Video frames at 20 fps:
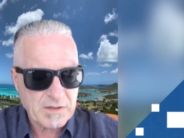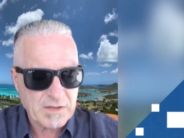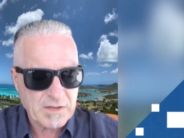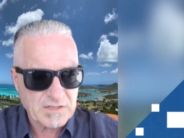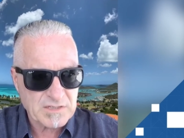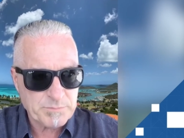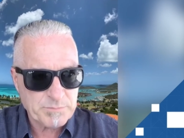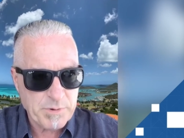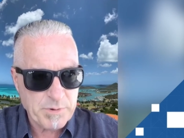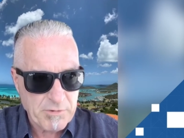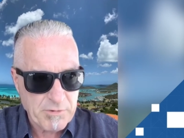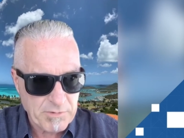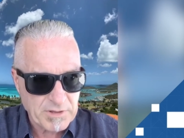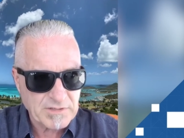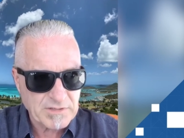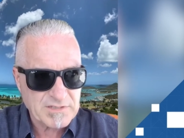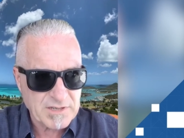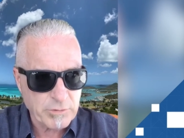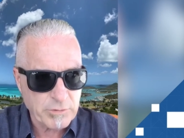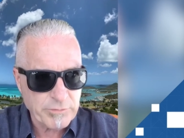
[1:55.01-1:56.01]

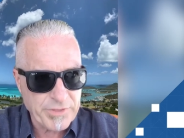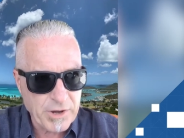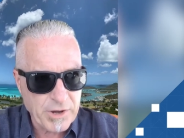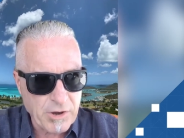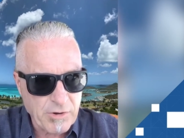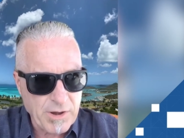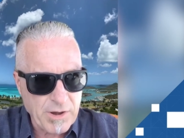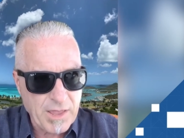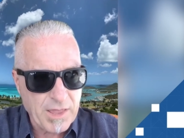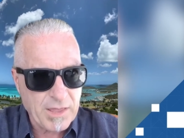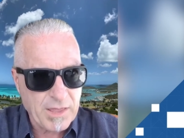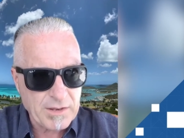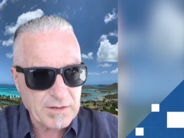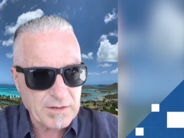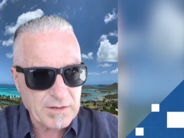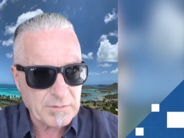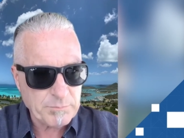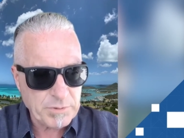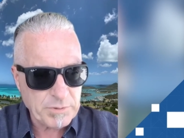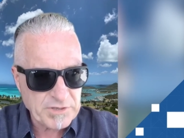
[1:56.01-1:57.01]
experience out there,
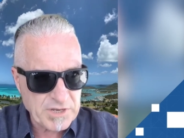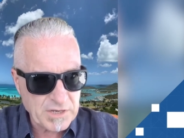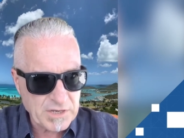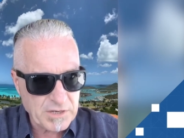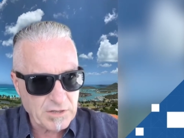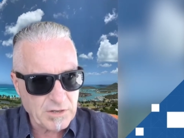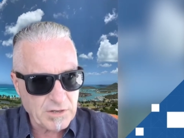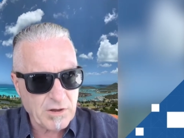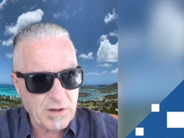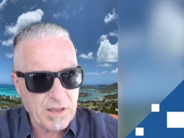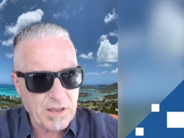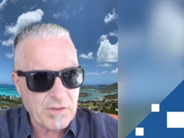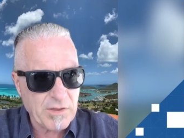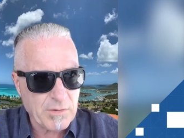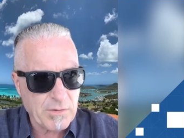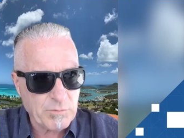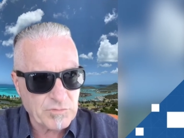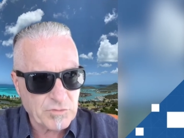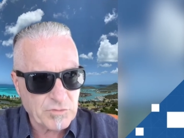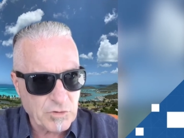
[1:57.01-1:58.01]
and it, particularly
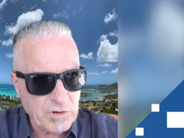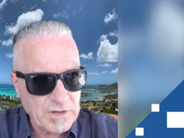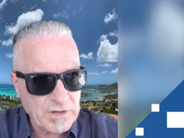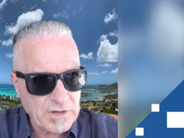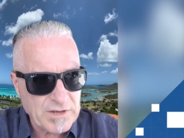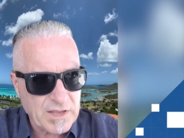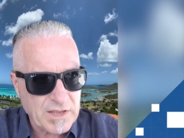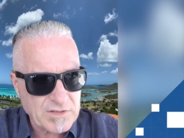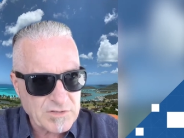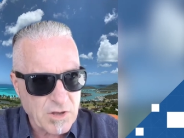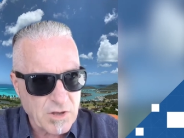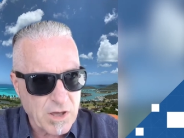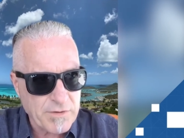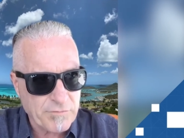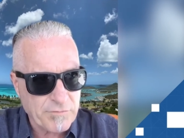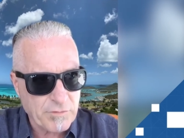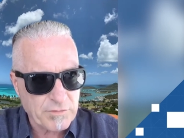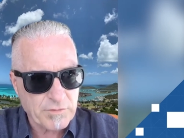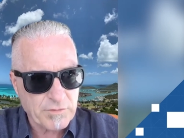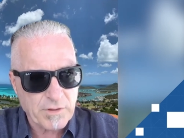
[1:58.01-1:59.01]
it was early days
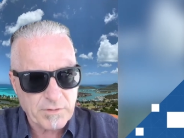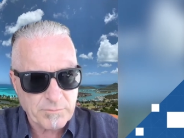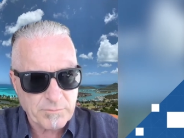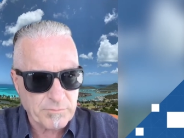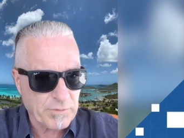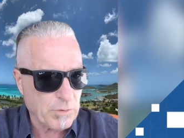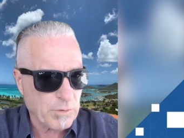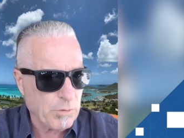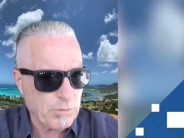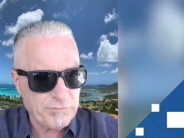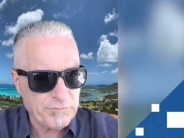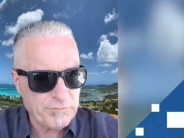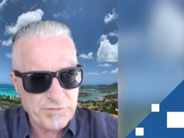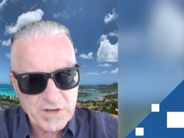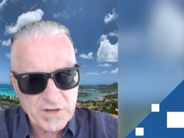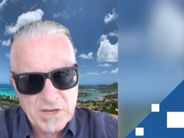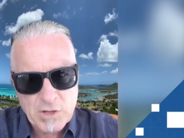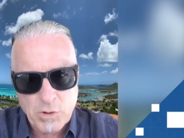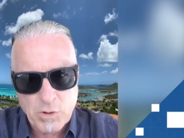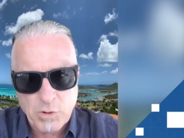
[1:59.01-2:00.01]
on for the the whole
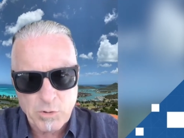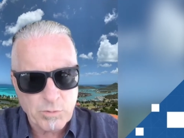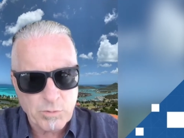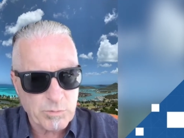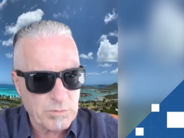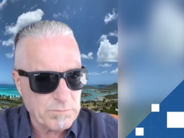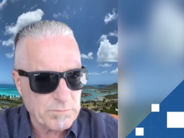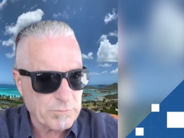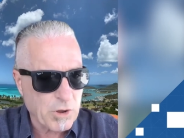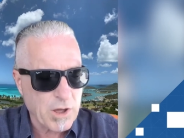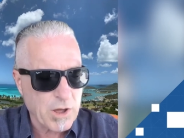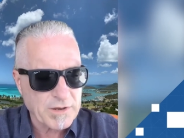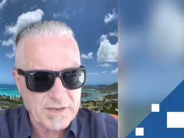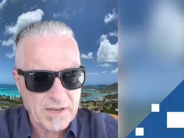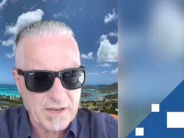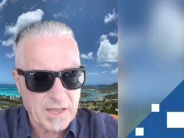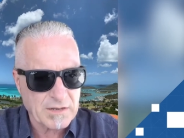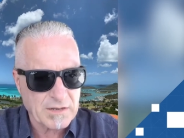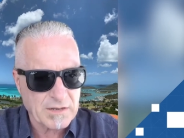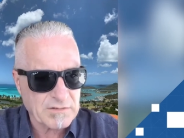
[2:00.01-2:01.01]
video
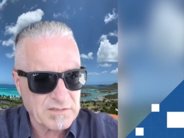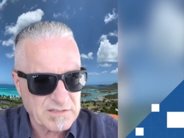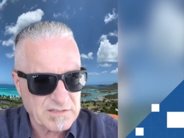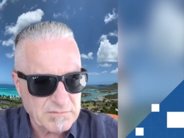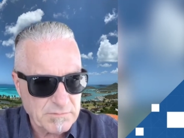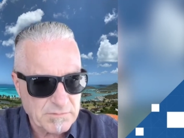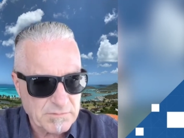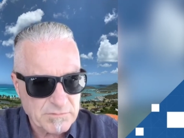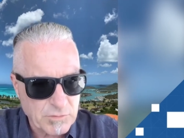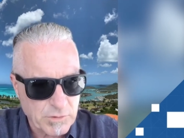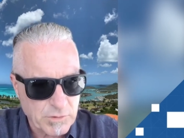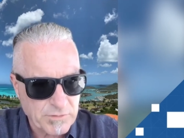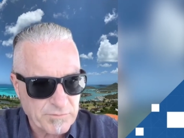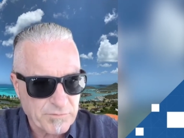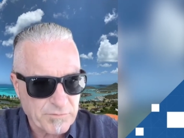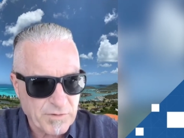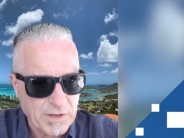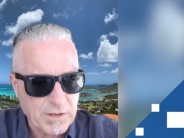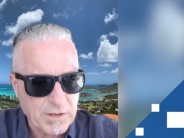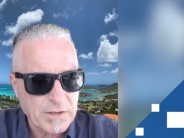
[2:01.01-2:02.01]
content sort
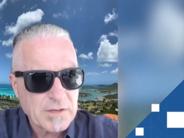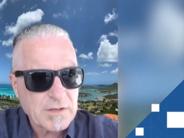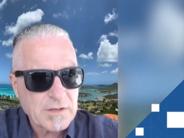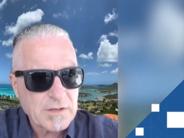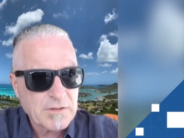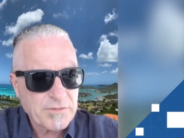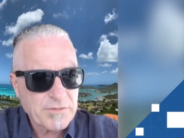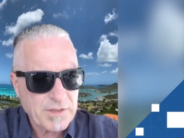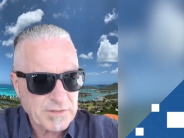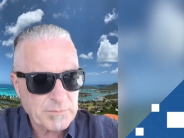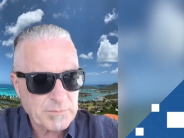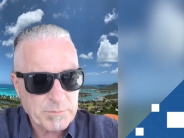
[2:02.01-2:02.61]
of. Uh, thing